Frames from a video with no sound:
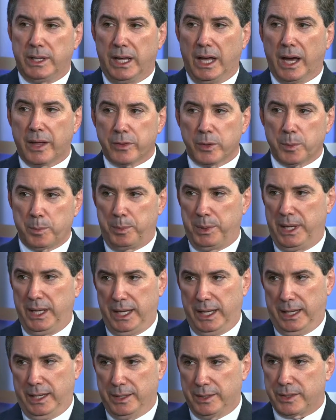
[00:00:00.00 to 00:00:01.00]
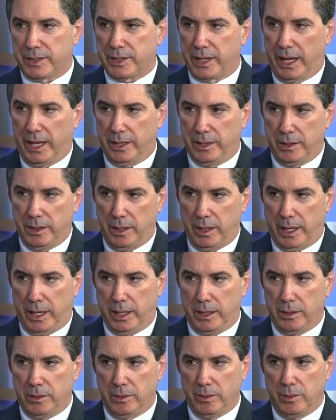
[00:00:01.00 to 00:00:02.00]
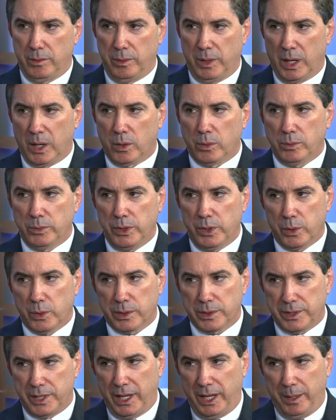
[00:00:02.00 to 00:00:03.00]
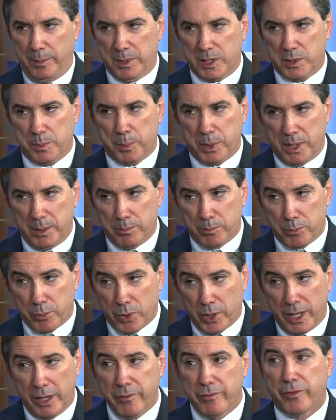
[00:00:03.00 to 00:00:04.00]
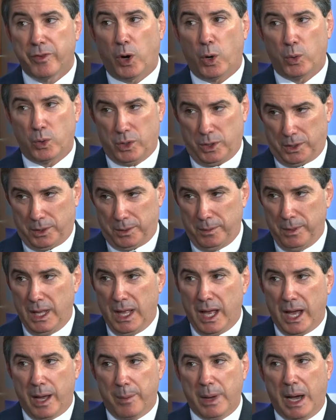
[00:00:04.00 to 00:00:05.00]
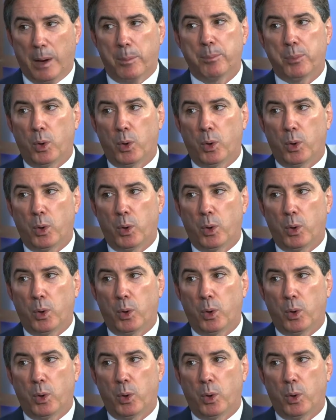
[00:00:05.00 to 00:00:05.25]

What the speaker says: the other piece, and you know, your team has been pretty vocal about